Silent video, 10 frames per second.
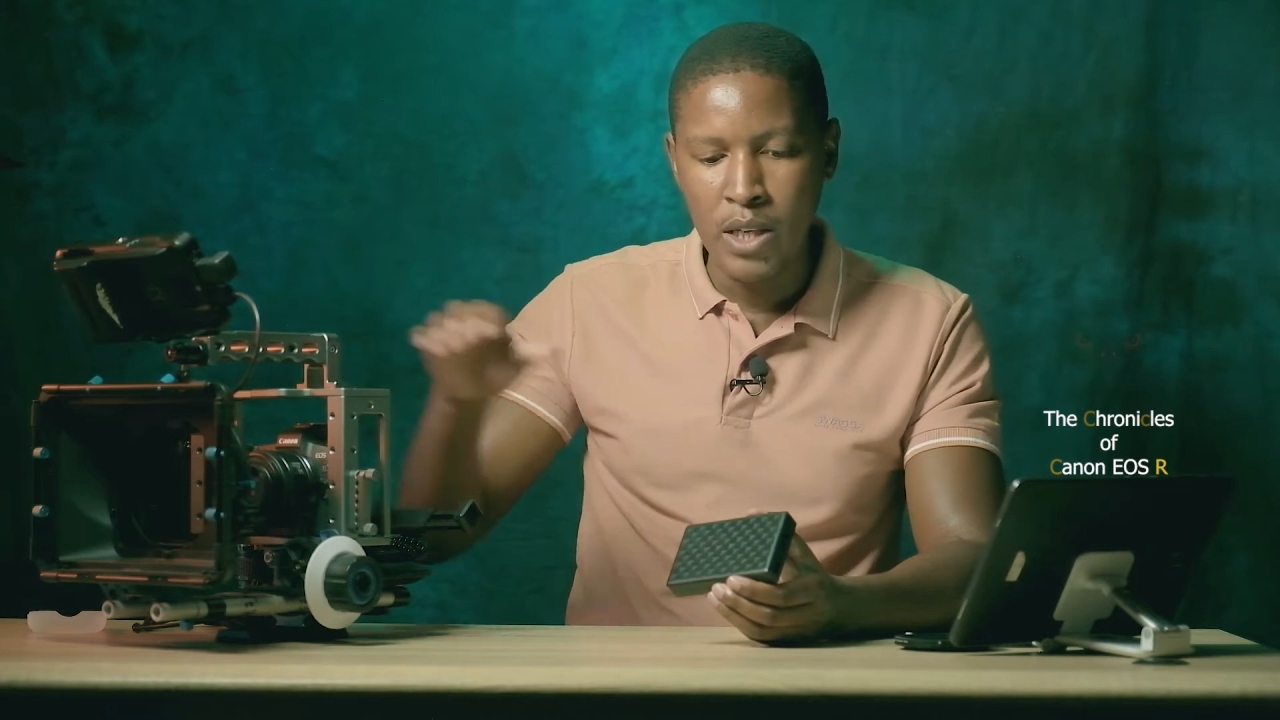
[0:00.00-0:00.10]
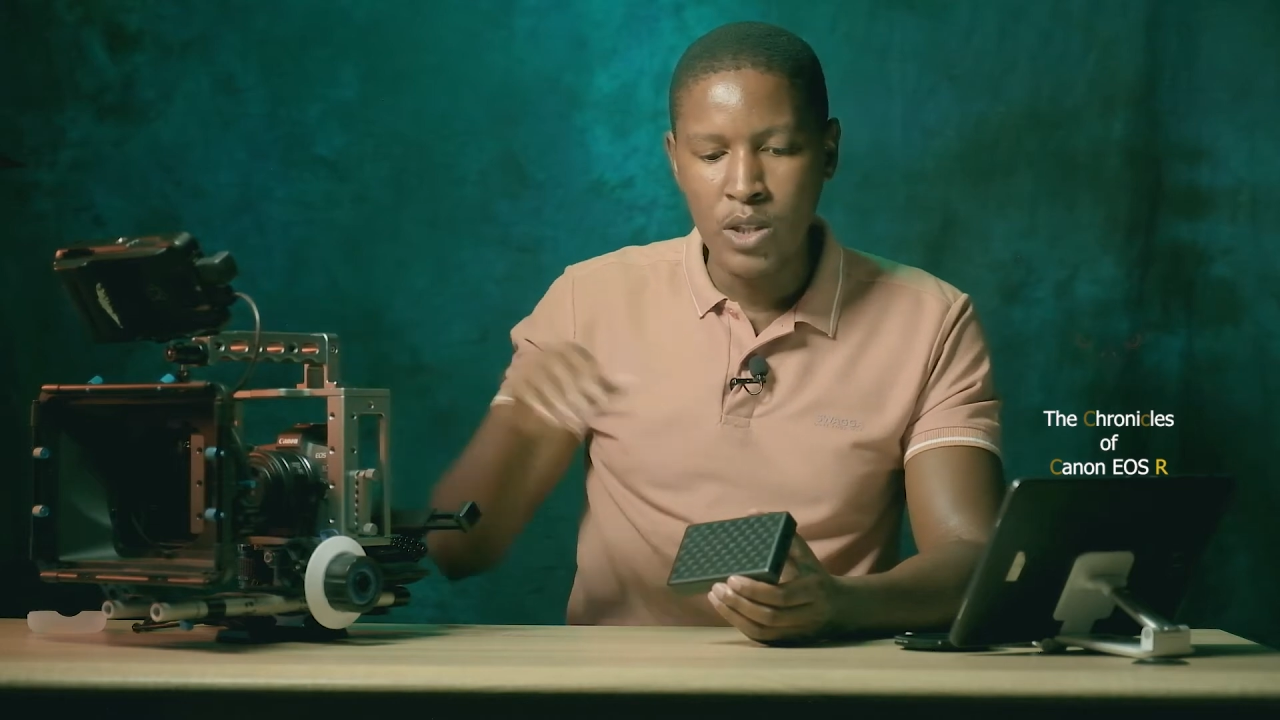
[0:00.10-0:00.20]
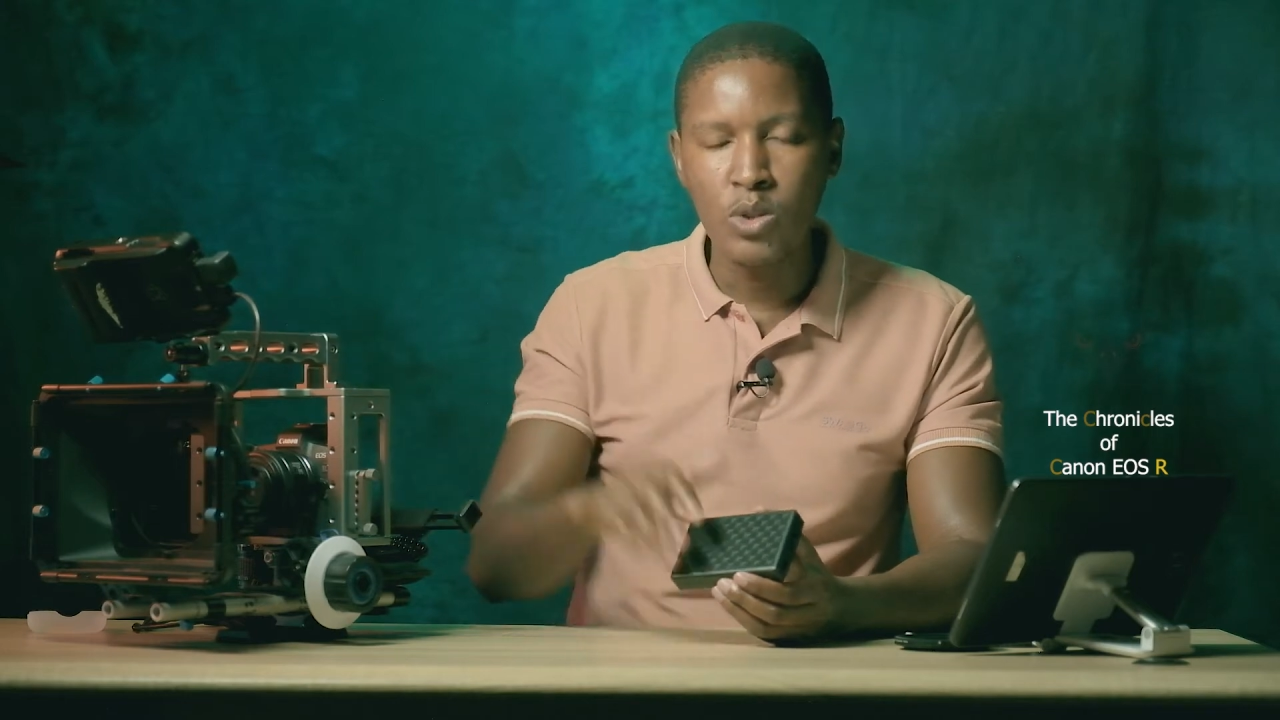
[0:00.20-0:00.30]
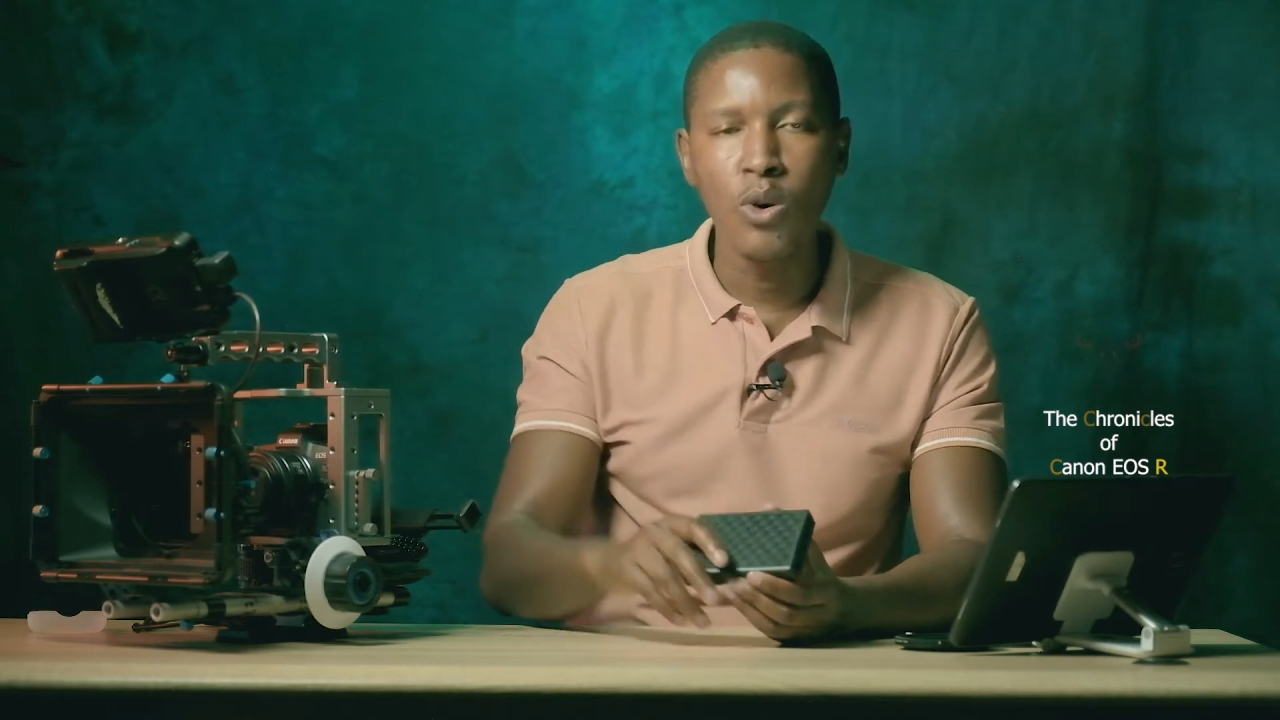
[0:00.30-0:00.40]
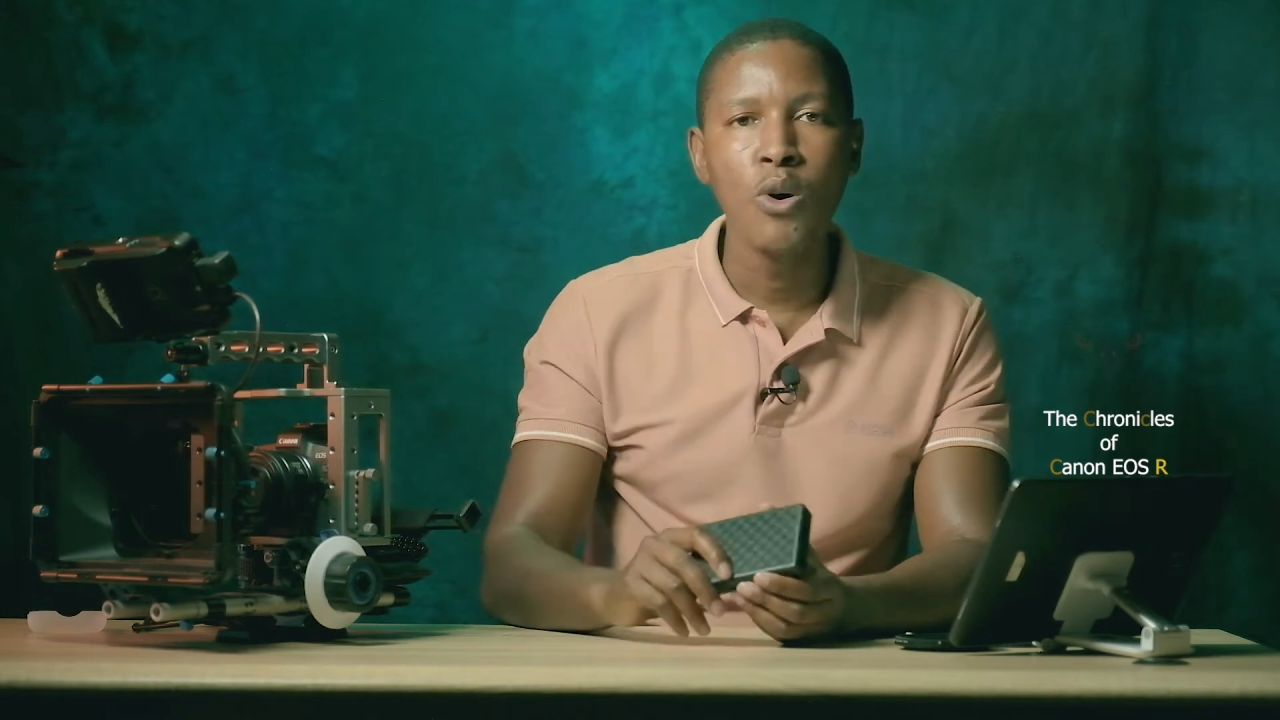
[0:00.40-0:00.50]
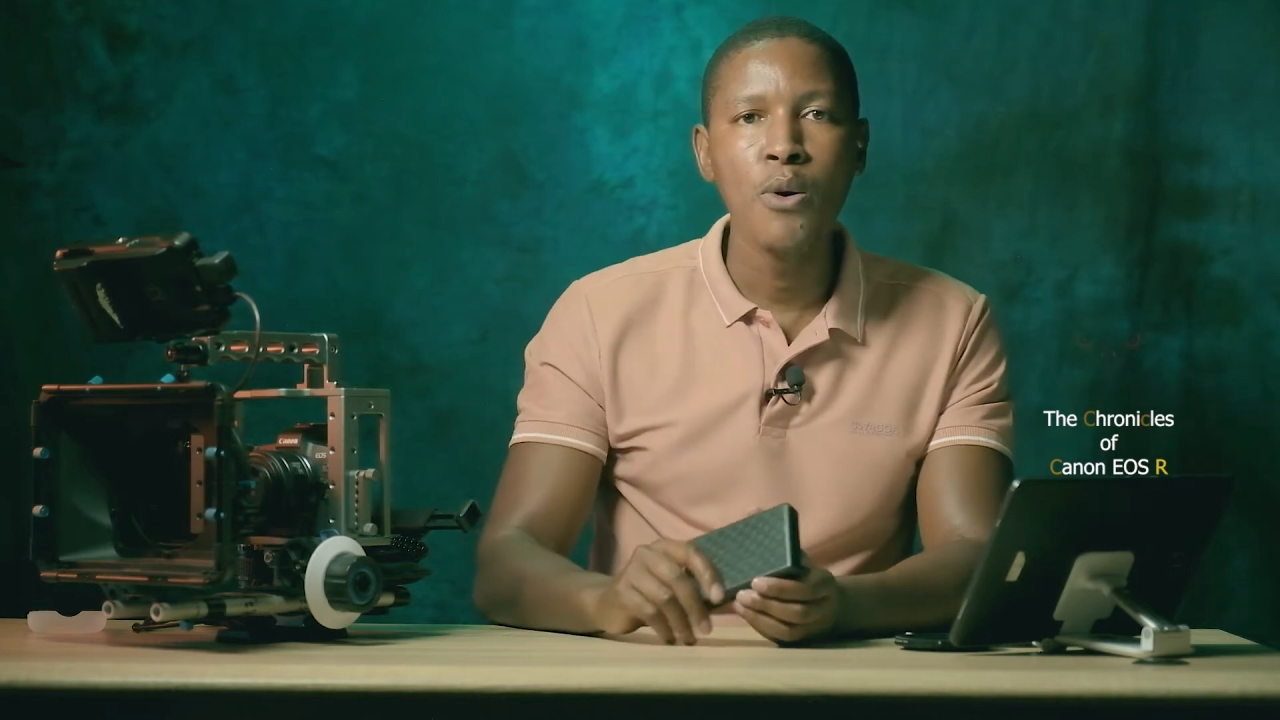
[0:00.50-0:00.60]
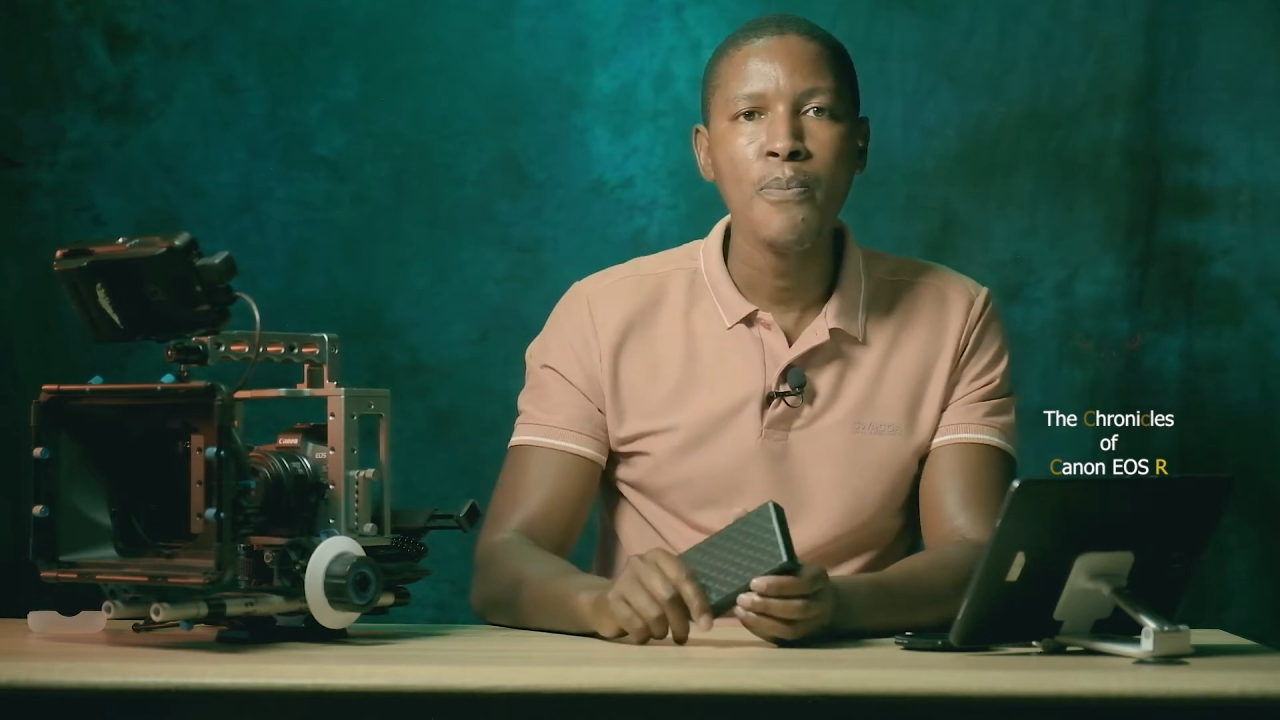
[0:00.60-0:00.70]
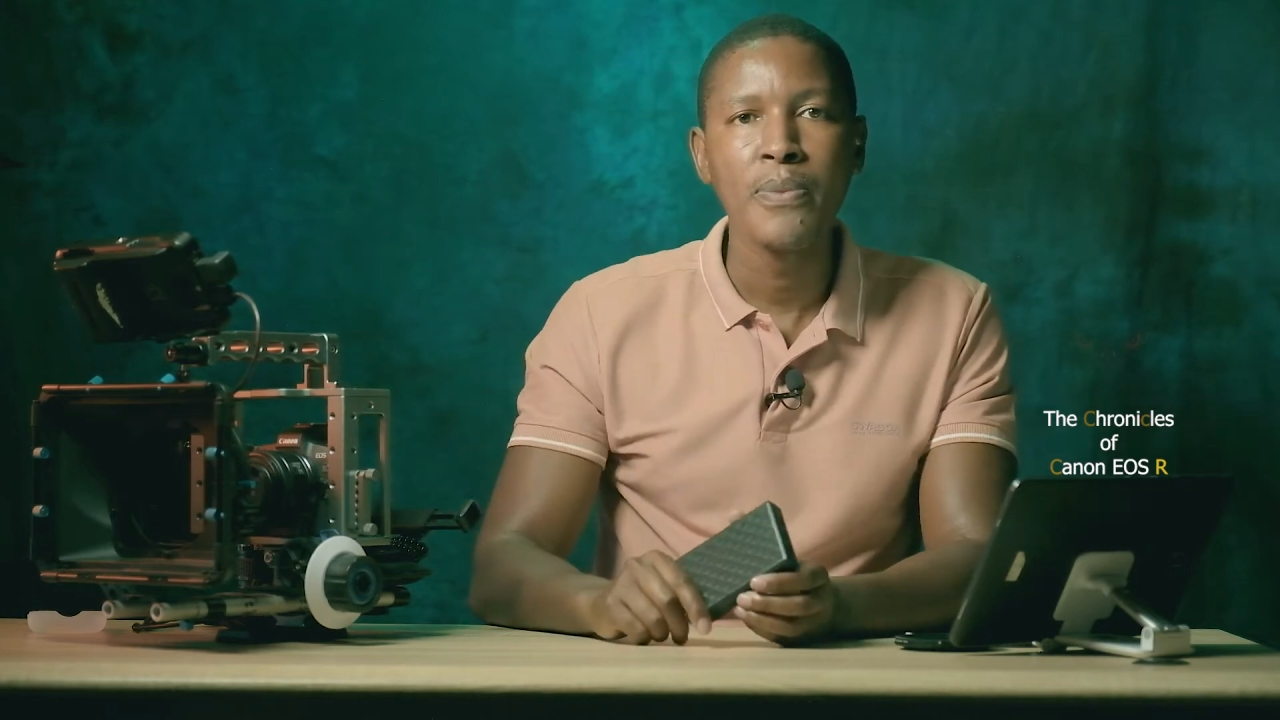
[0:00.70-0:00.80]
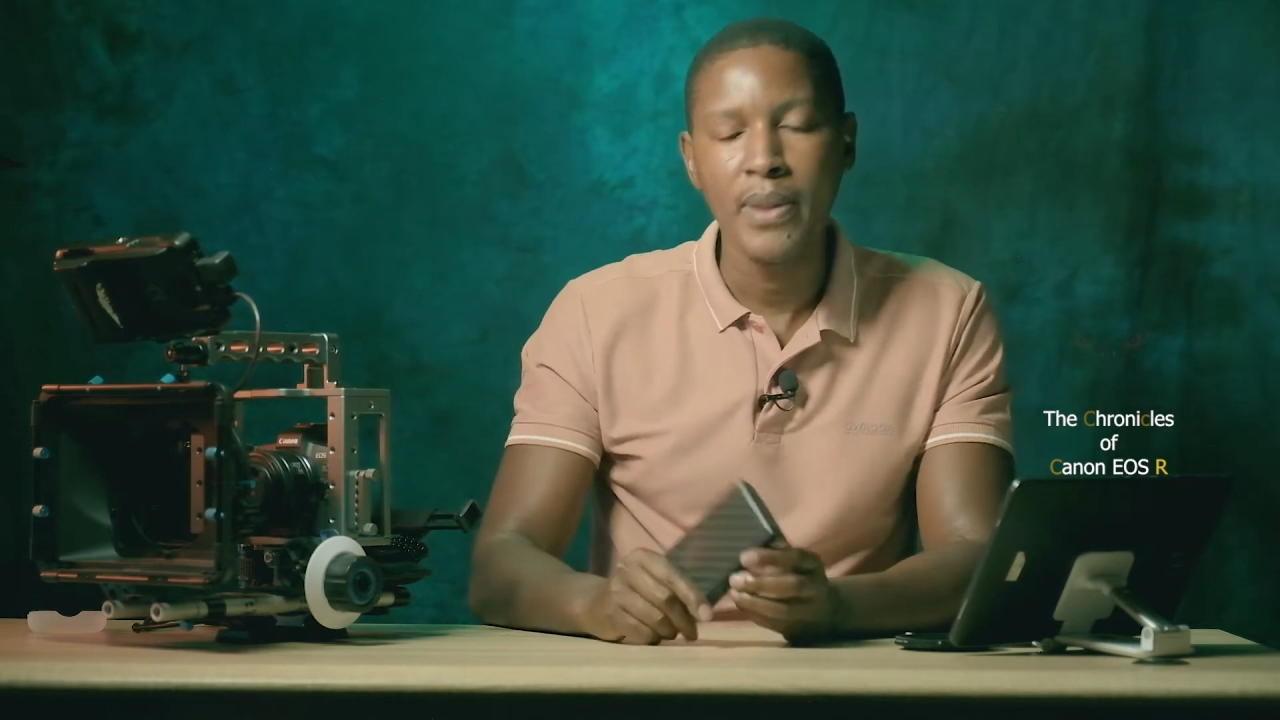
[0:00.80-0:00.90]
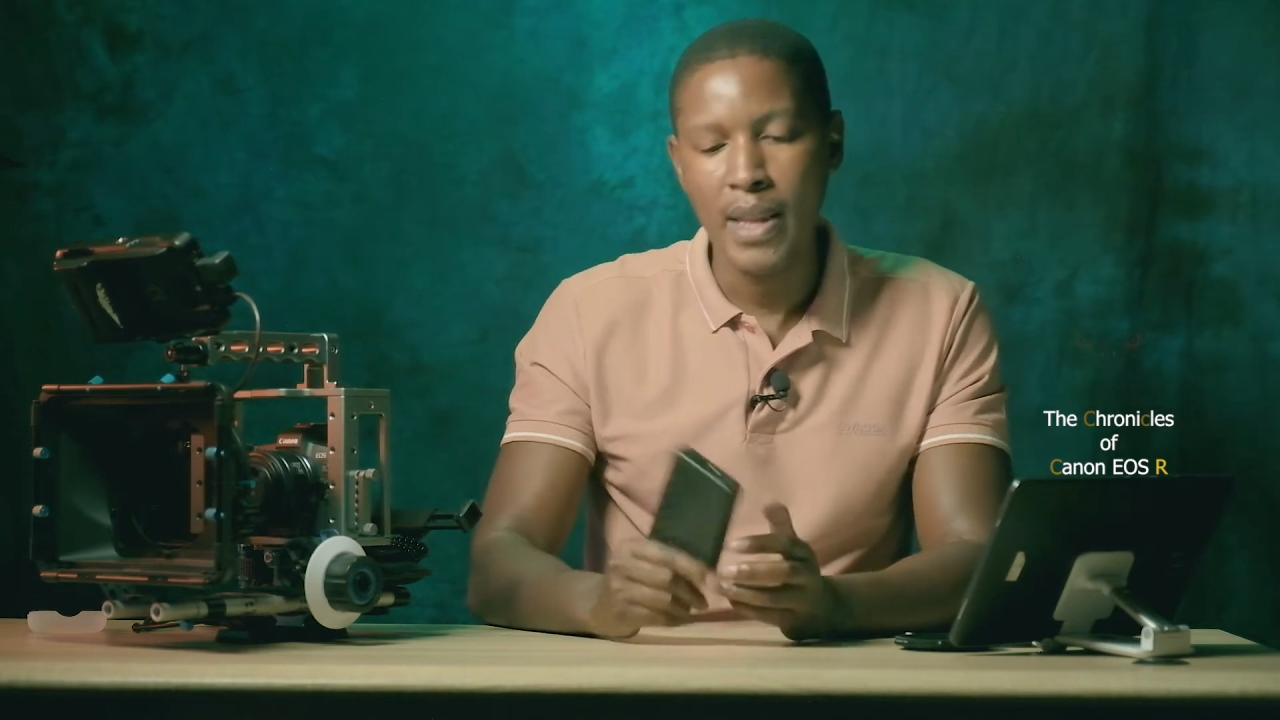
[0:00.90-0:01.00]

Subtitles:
So